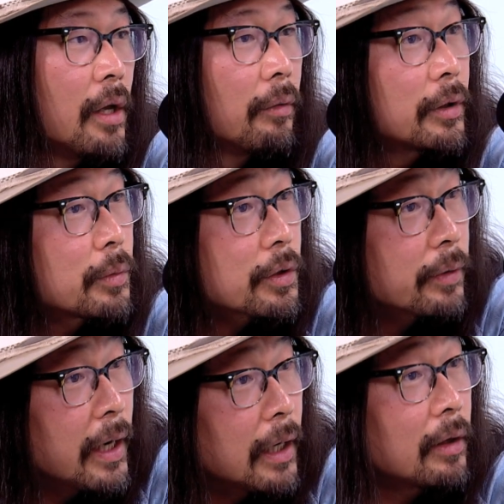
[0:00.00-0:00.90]
which was
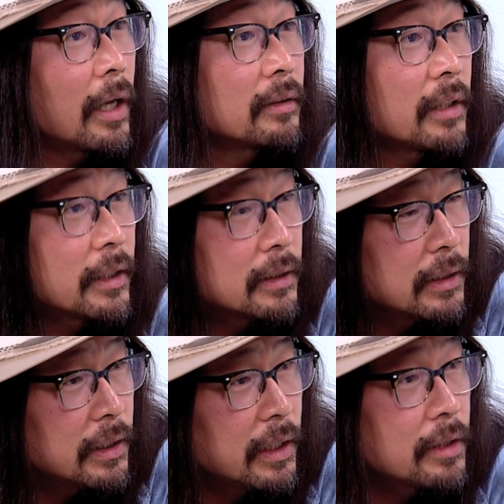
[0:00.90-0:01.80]
great as an angsty
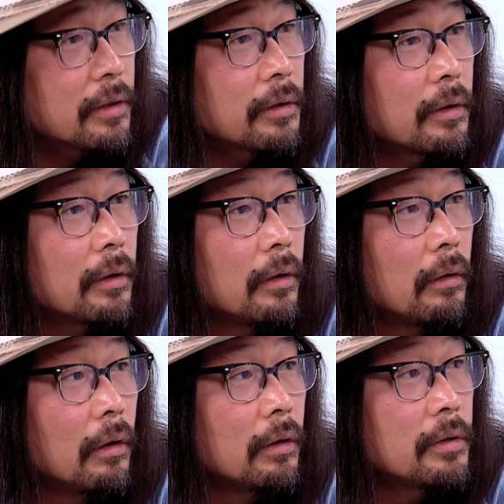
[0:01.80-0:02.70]
teenager
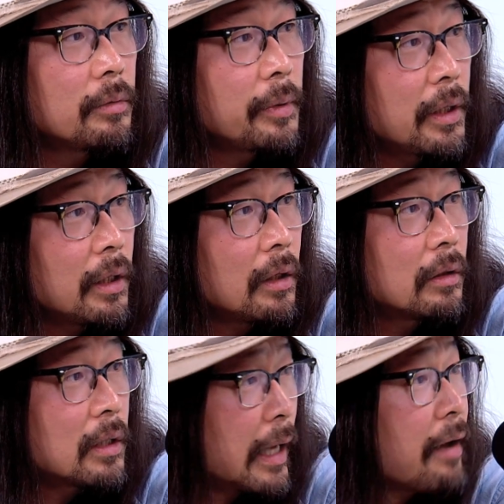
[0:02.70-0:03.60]
to have